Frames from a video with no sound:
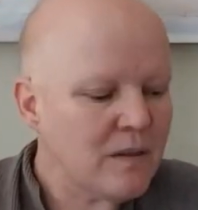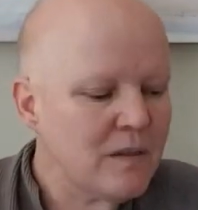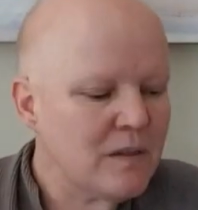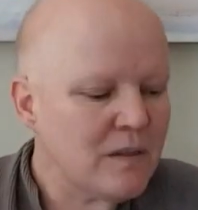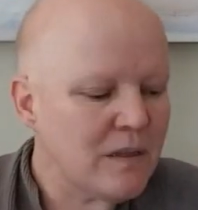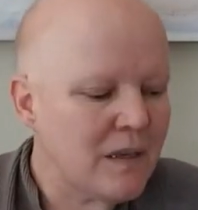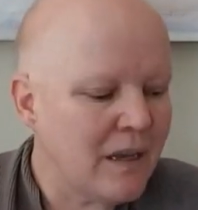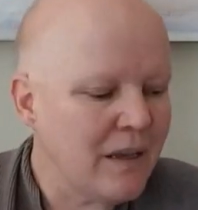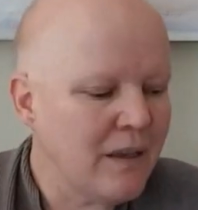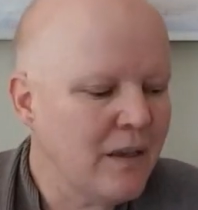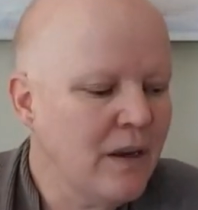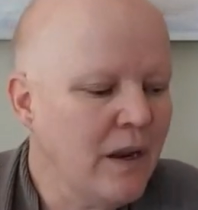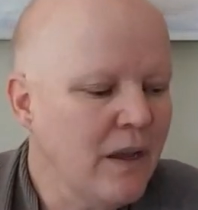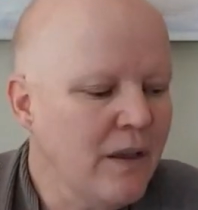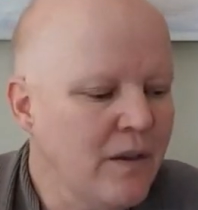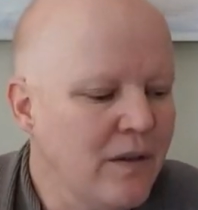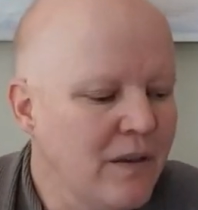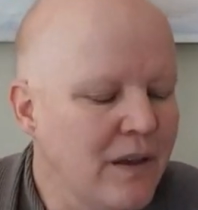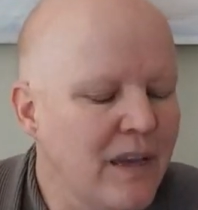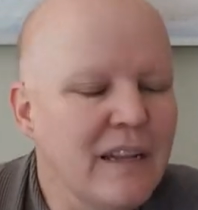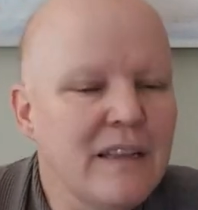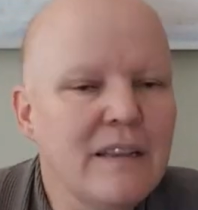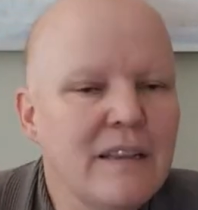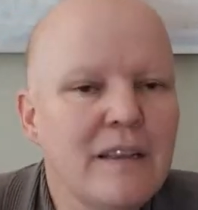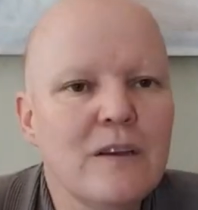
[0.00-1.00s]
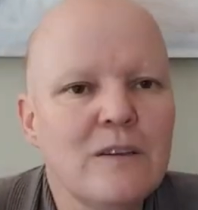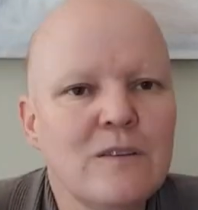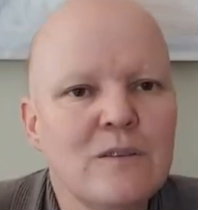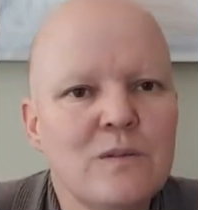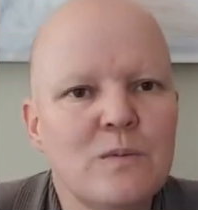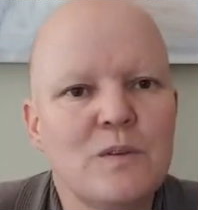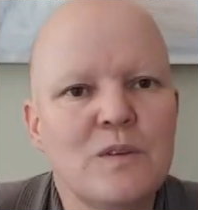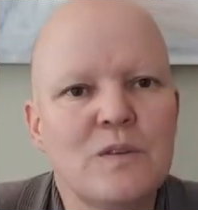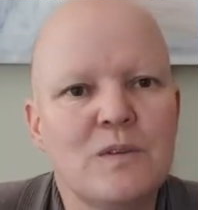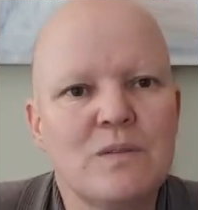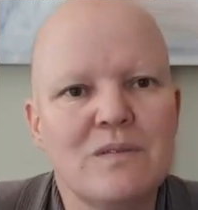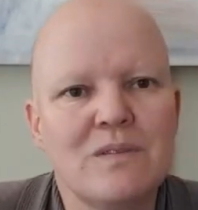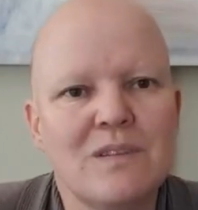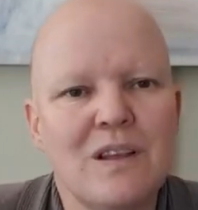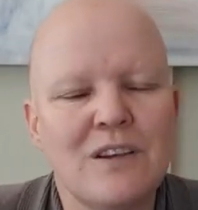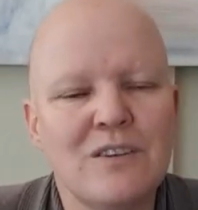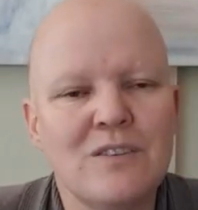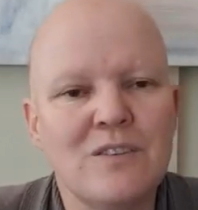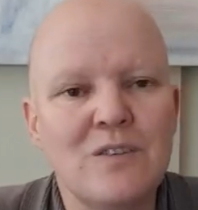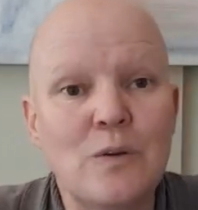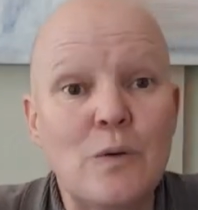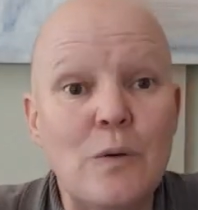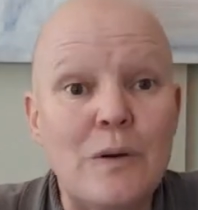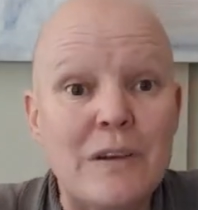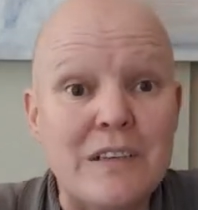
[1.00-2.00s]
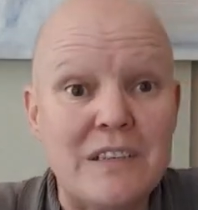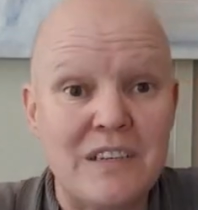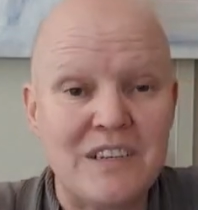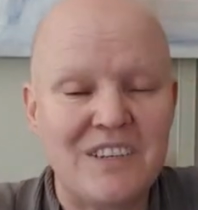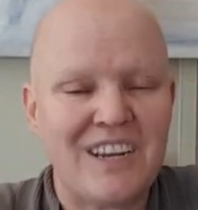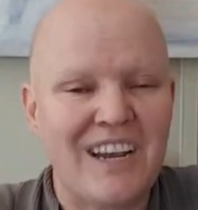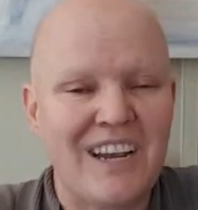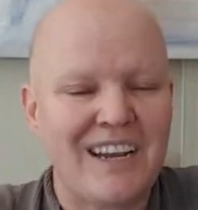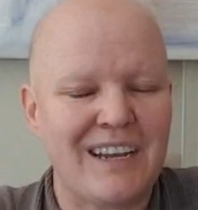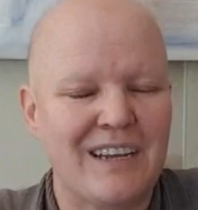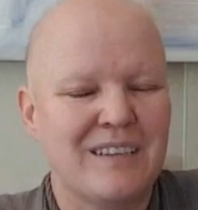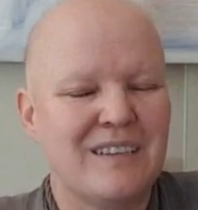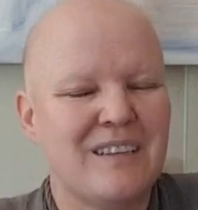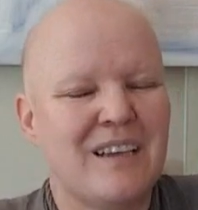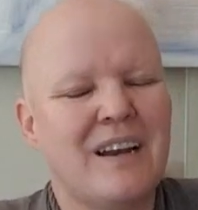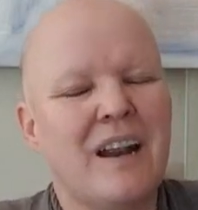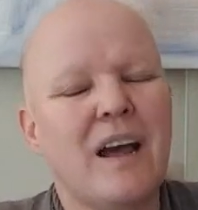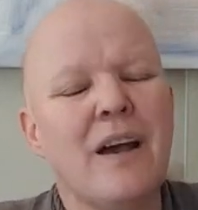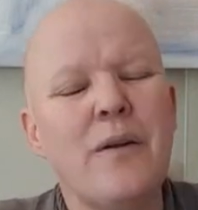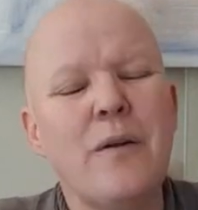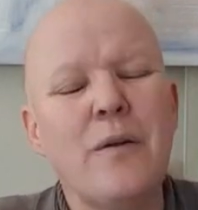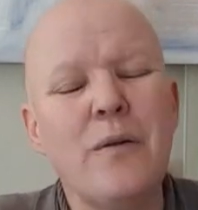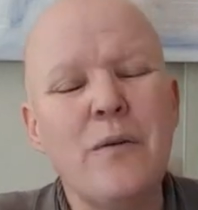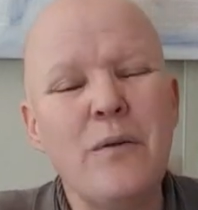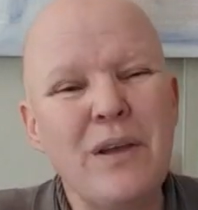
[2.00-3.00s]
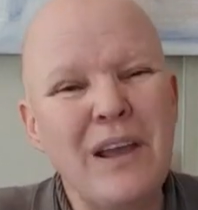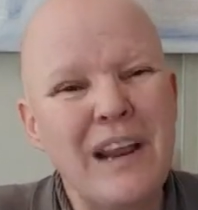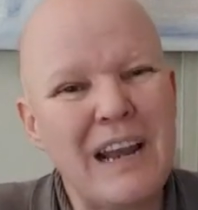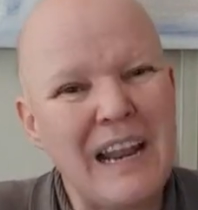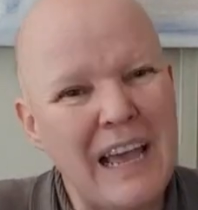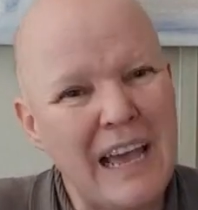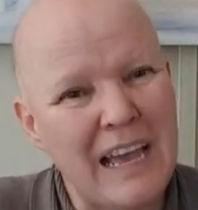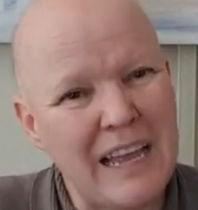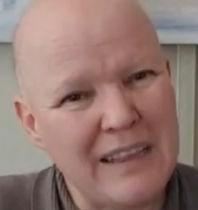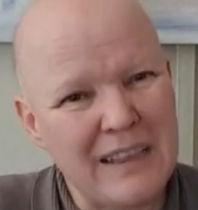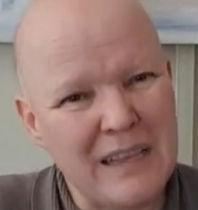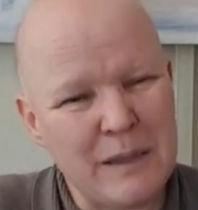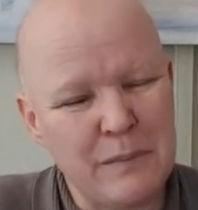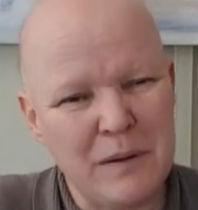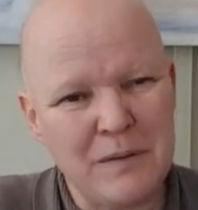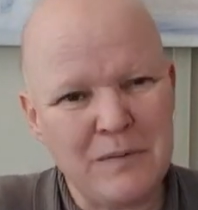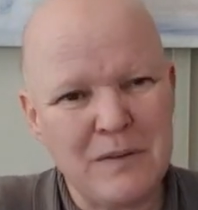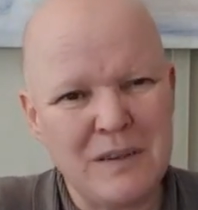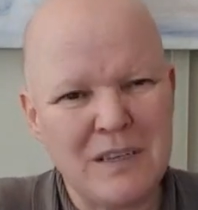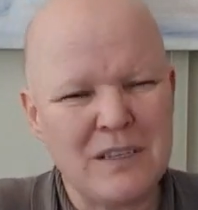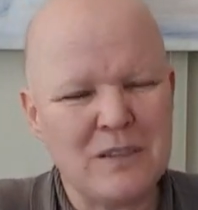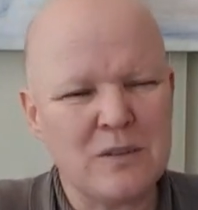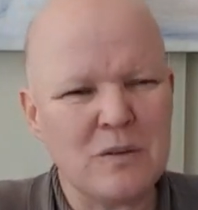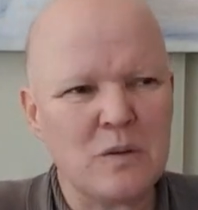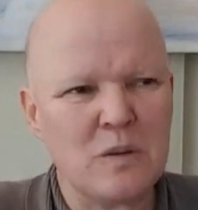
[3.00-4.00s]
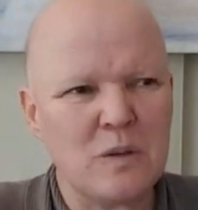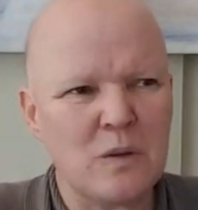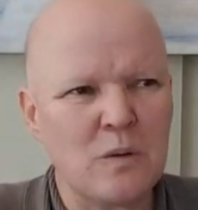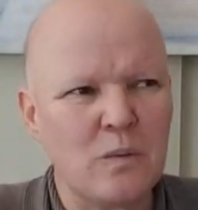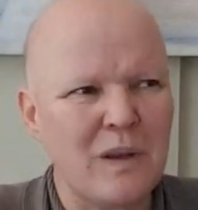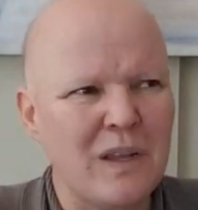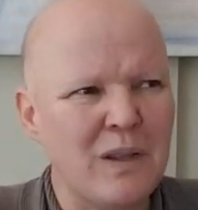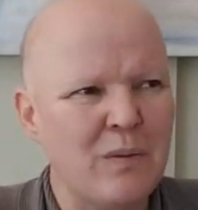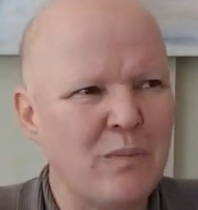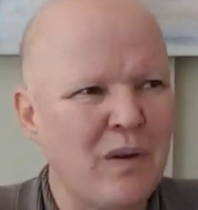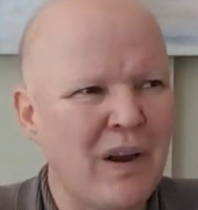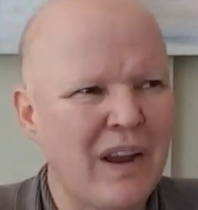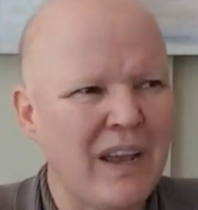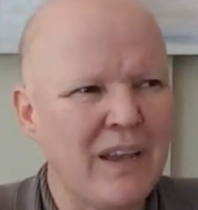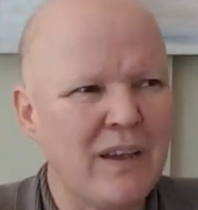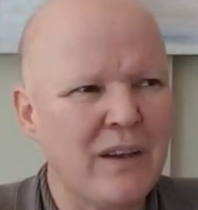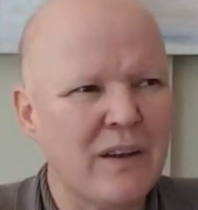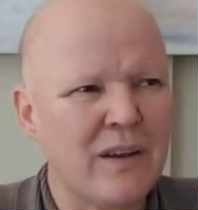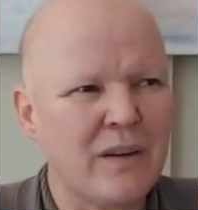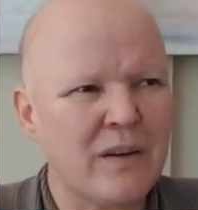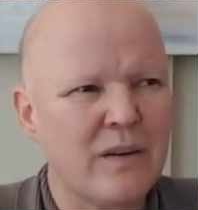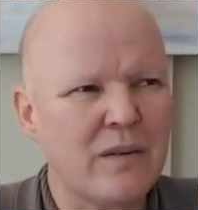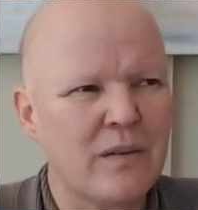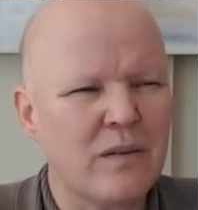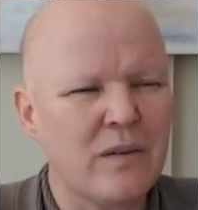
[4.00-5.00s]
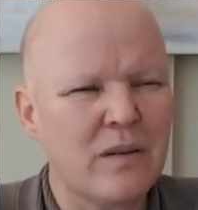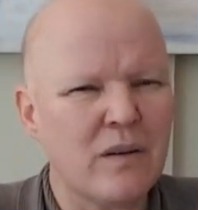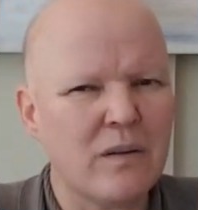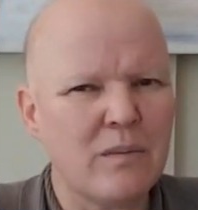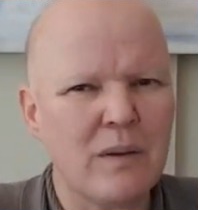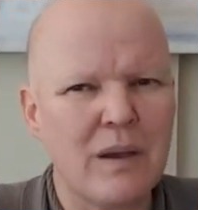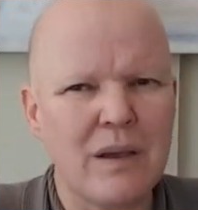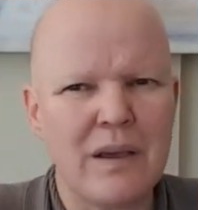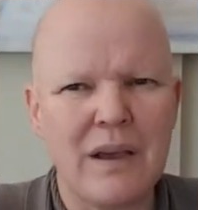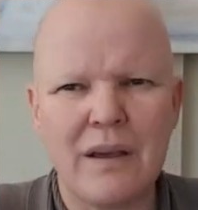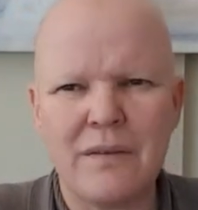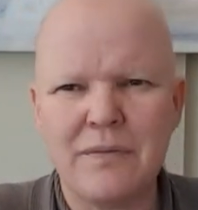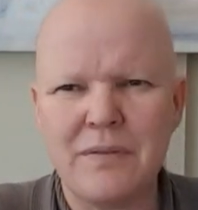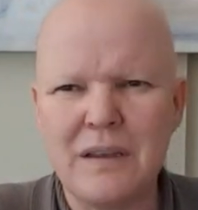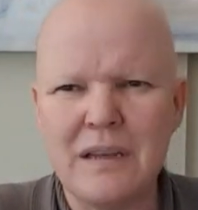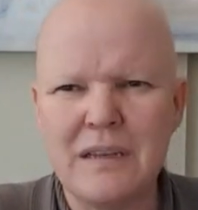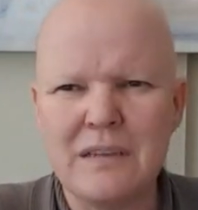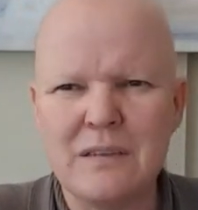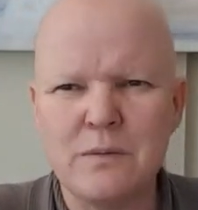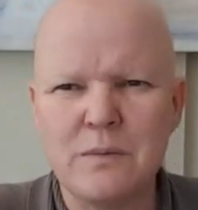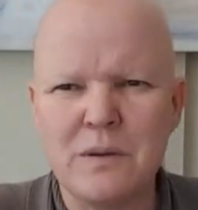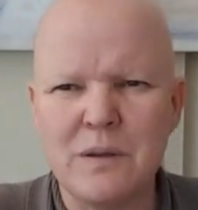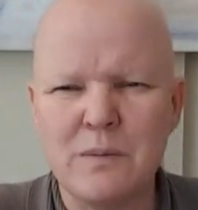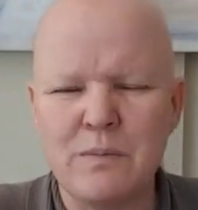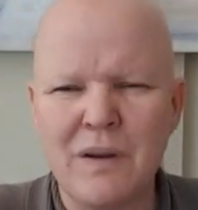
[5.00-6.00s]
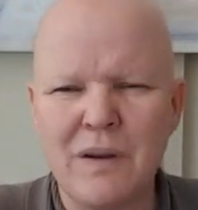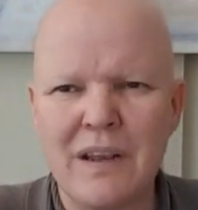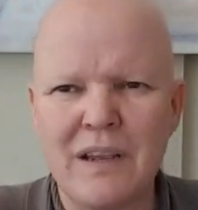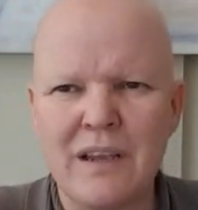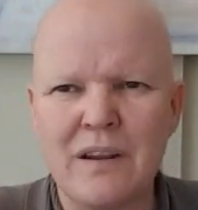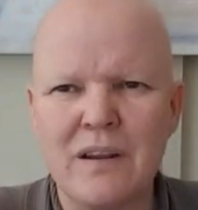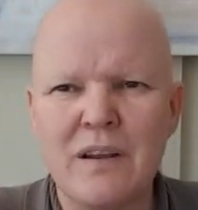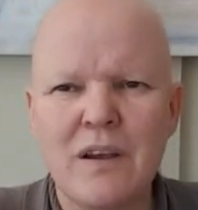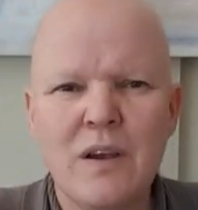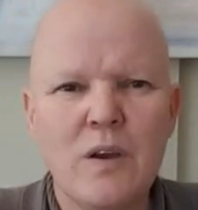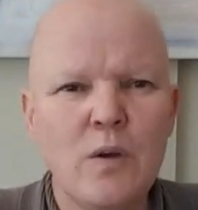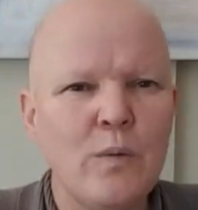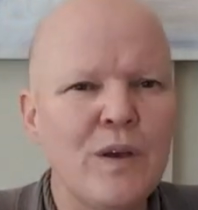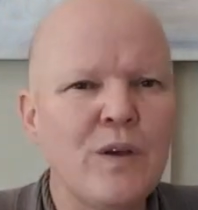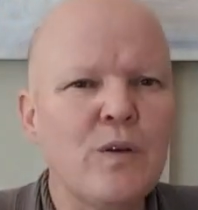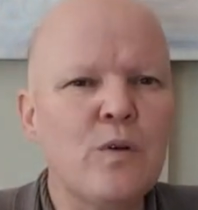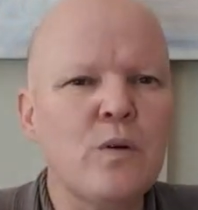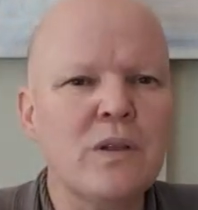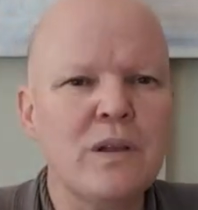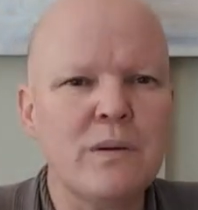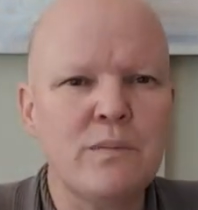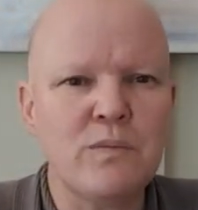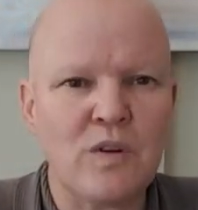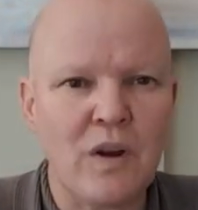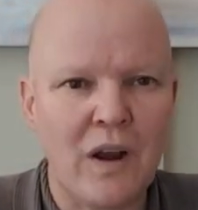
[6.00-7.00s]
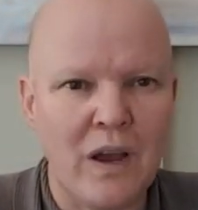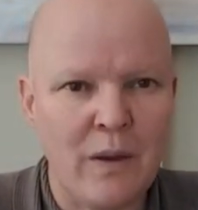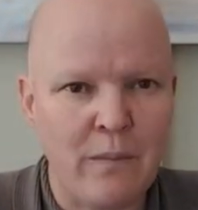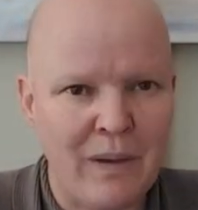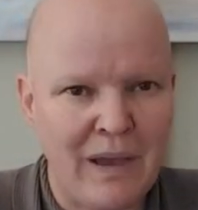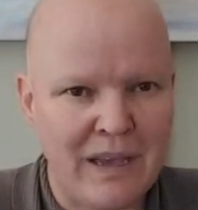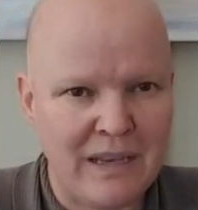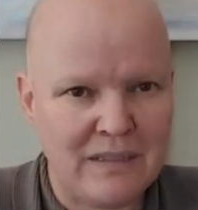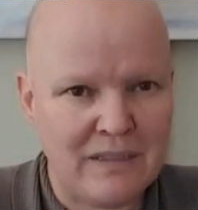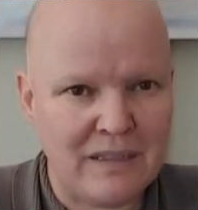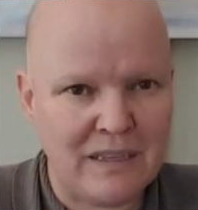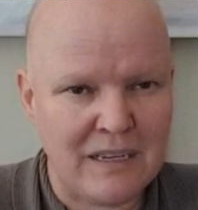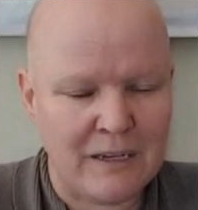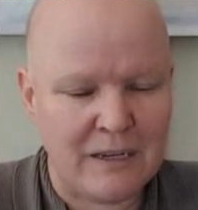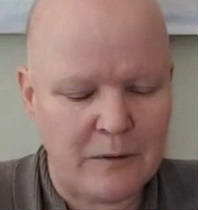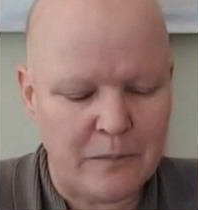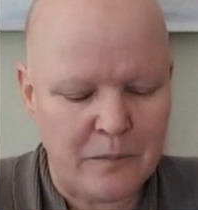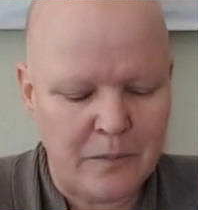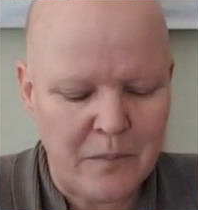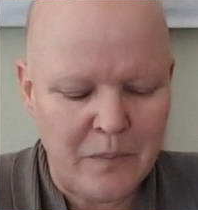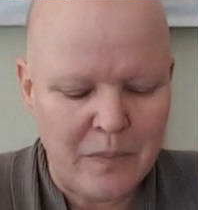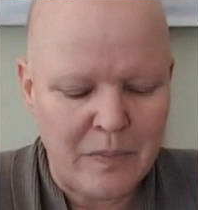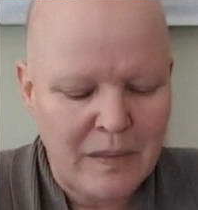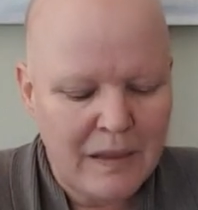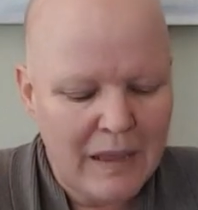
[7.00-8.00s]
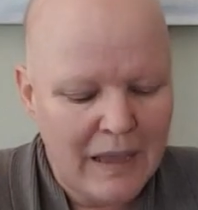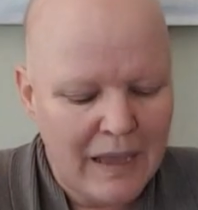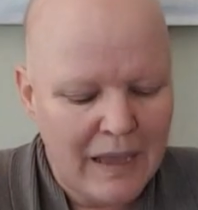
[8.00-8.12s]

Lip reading: Because, you know, you get those noisy jackets, and I really hate them. I think it's called a windbreaker. I think it's a windbreaker. We call them dry mags here.